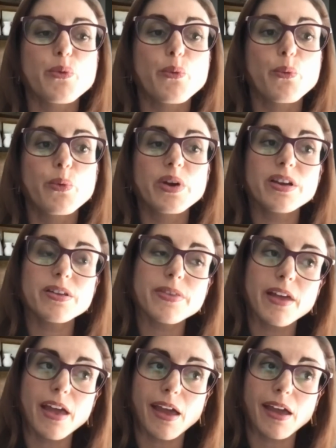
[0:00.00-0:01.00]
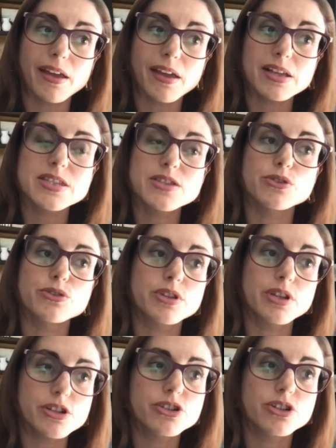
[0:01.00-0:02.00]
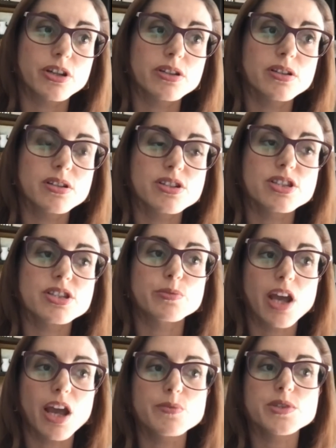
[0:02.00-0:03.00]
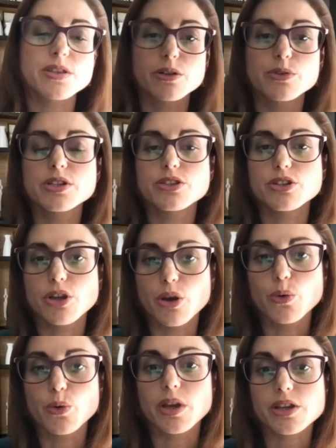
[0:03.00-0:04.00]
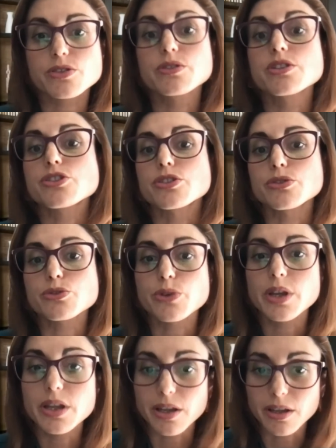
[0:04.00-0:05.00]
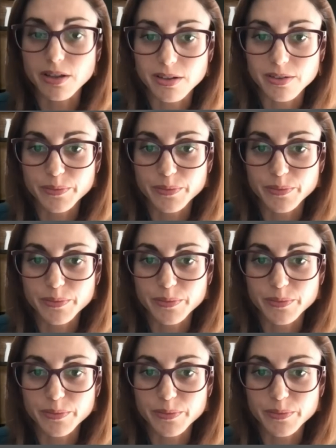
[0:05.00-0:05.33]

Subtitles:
With extradition, sometimes there is no extradition treaty.